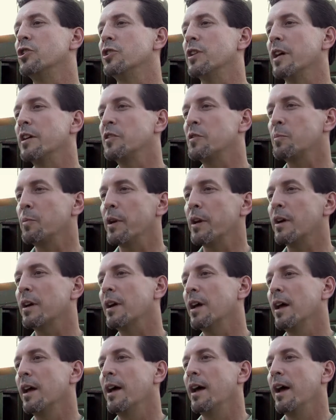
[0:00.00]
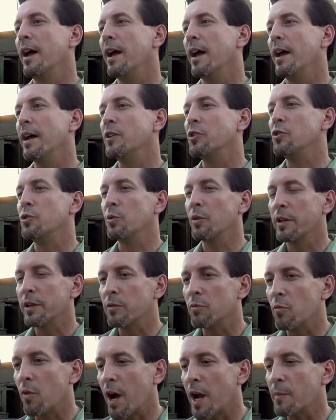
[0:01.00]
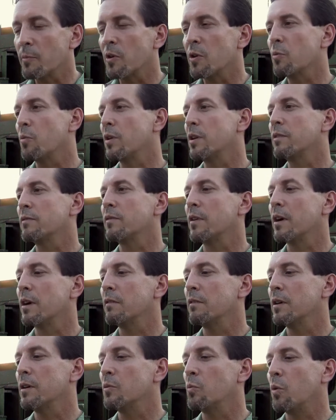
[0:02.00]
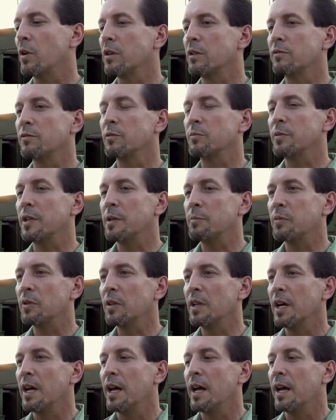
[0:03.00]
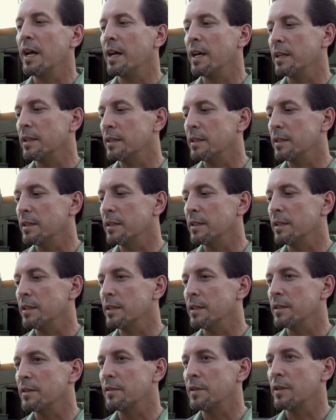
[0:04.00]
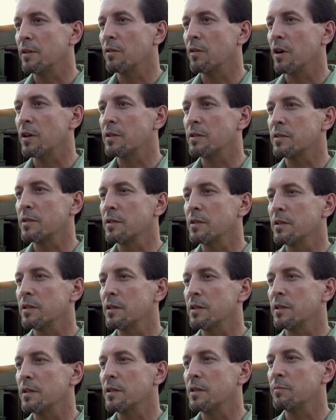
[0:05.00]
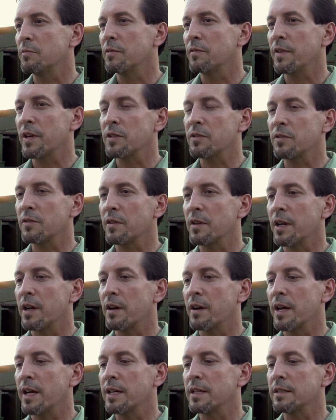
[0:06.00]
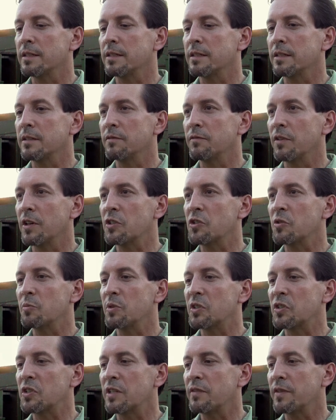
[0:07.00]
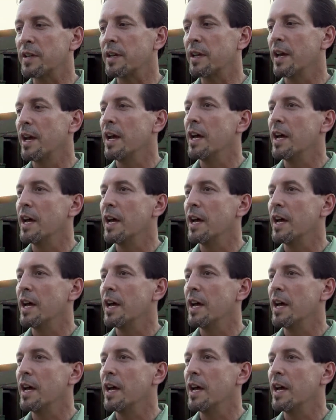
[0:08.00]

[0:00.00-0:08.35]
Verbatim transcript: Shakespeare, and Julia Reimer, one of our uh, wonderful people and a uh, theater arts uh, professor there at uh, Fresno Pacific,